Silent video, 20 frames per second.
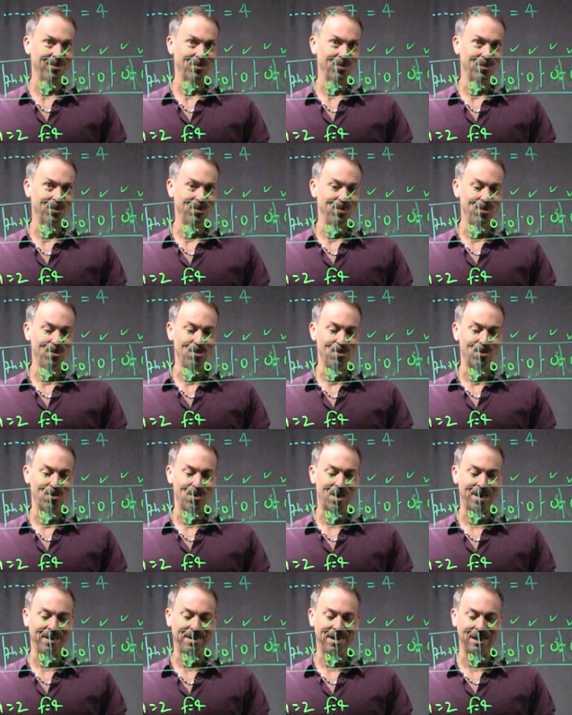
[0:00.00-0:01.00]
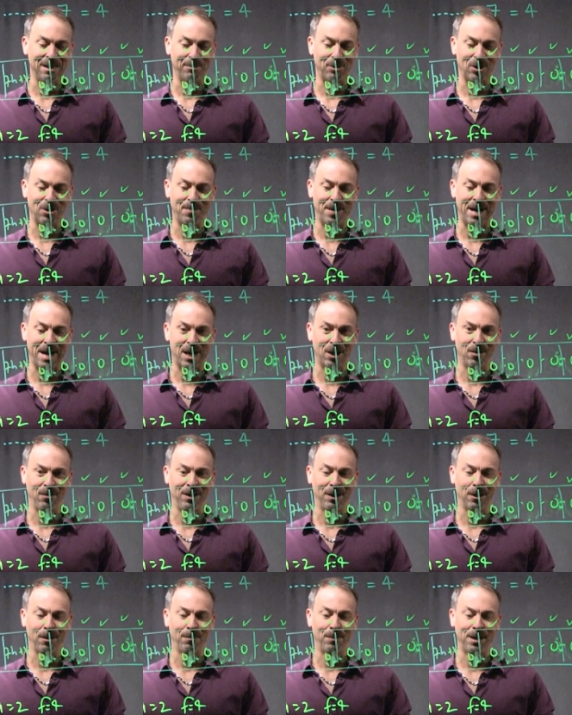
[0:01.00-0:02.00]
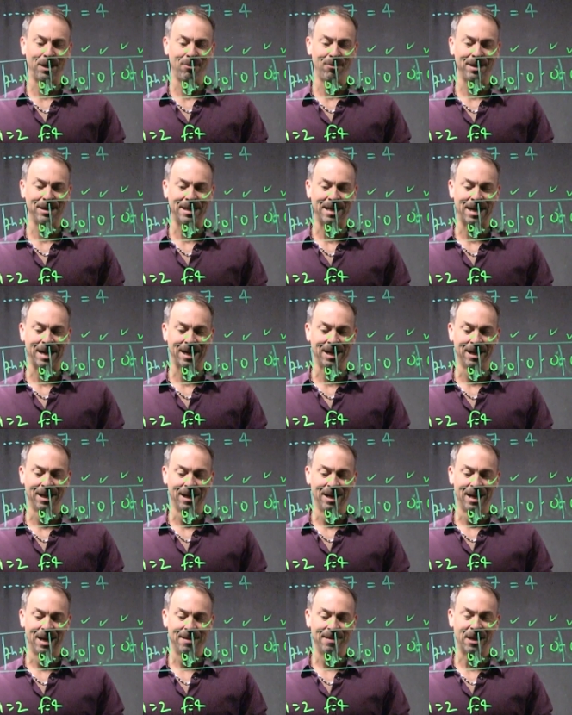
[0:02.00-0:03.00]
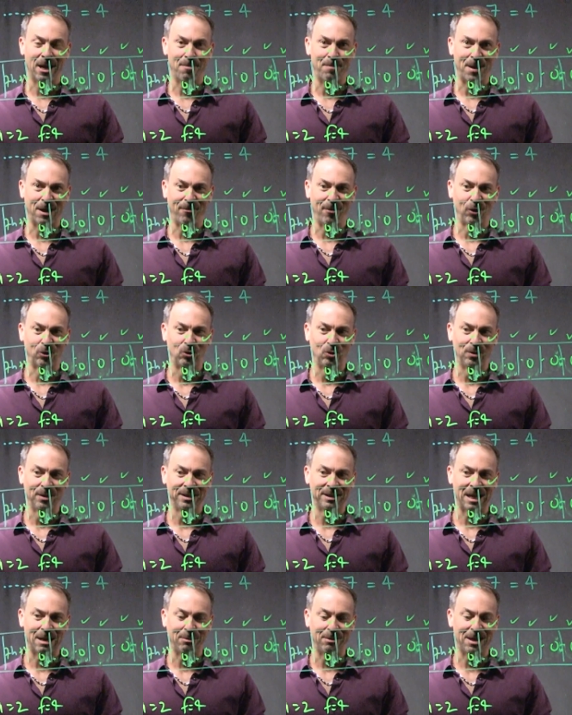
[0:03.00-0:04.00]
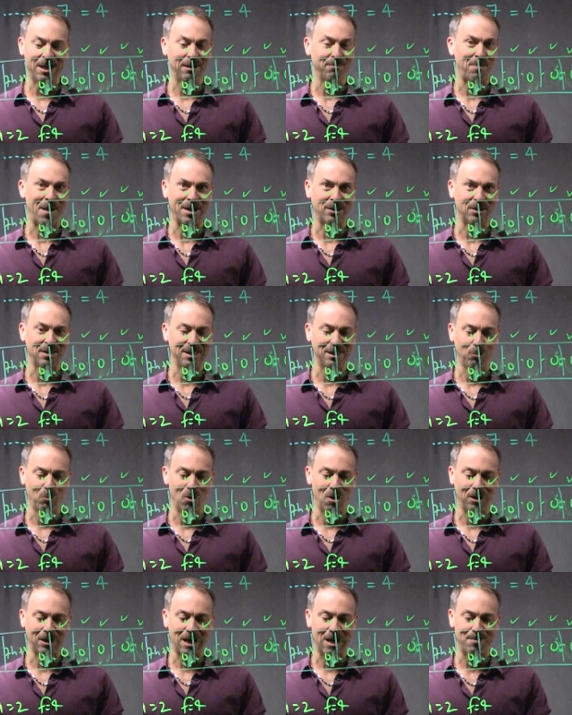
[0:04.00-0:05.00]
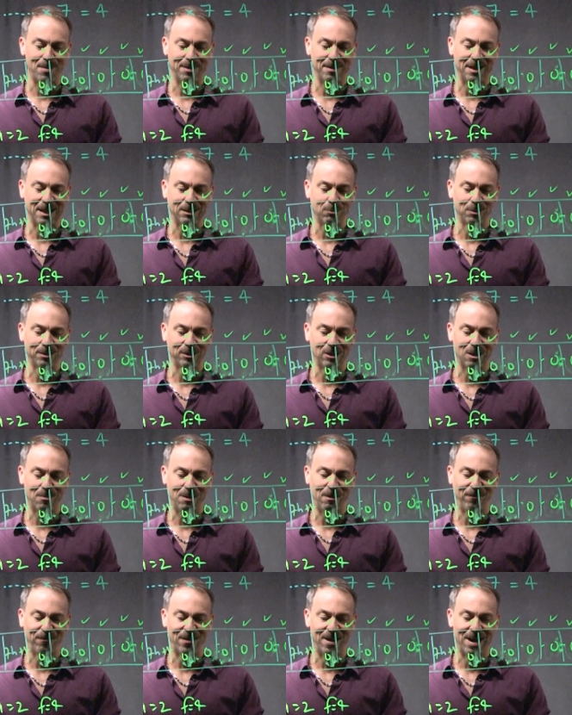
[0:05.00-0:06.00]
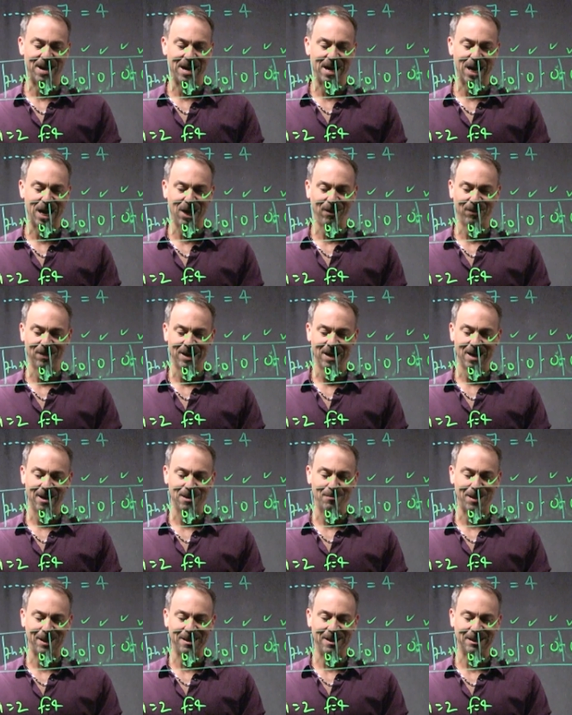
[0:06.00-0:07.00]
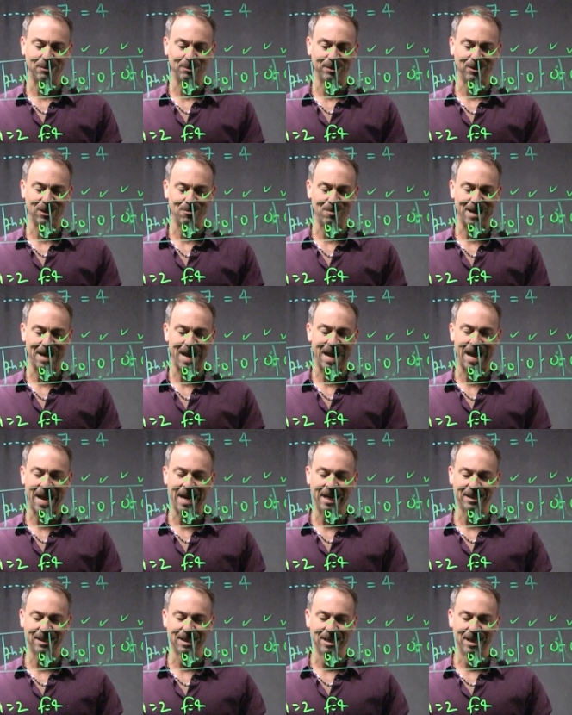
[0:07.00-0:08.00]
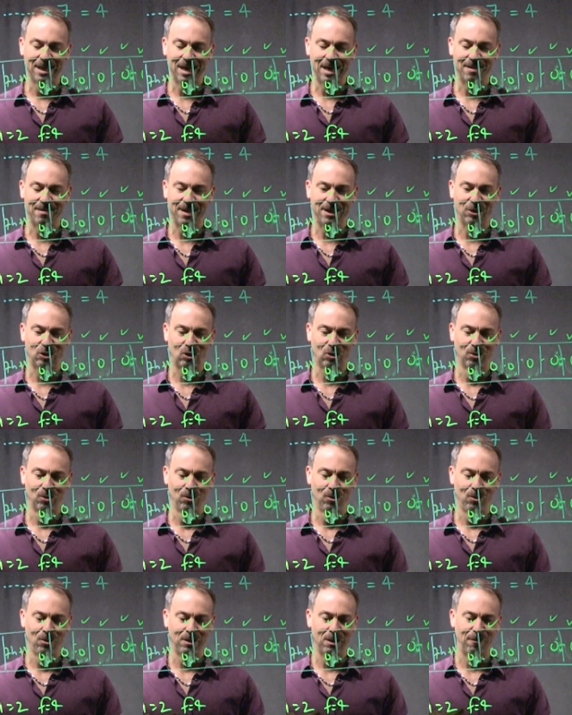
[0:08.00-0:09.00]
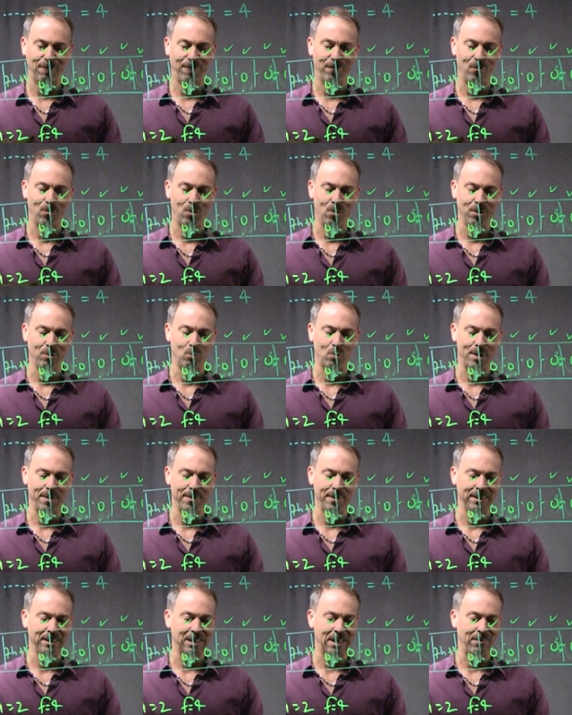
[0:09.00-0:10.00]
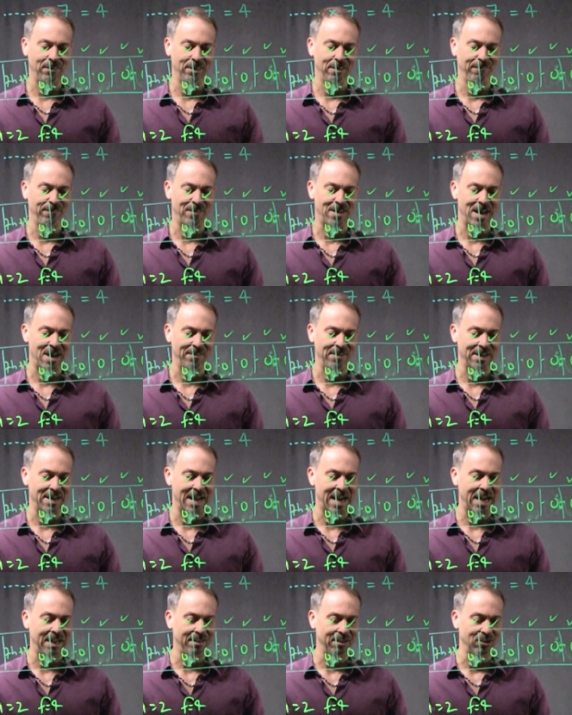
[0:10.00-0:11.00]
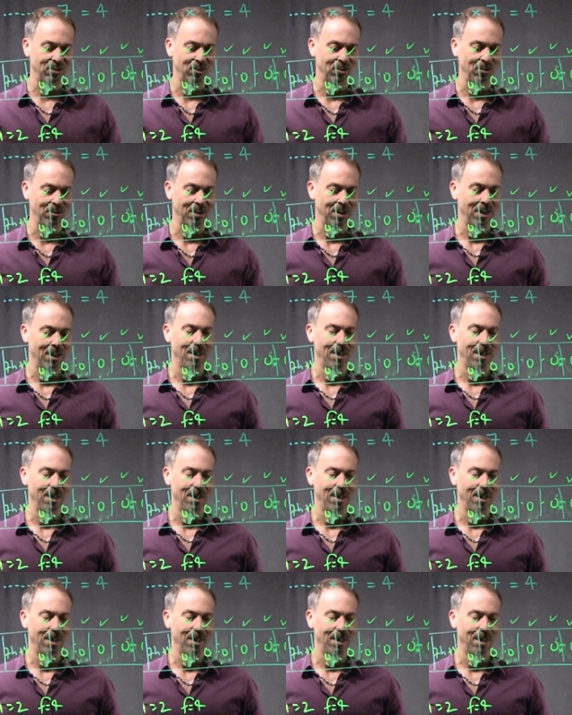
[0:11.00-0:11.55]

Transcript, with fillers: Oh, I think I'm going to be in a little period here. Then I bet if I do the same thing, back to this work, I bet the next one's going to be 5, and I bet the next one's going to be 8, and then 2, then 4, then 1, then 7, then 5, then 8, then 2.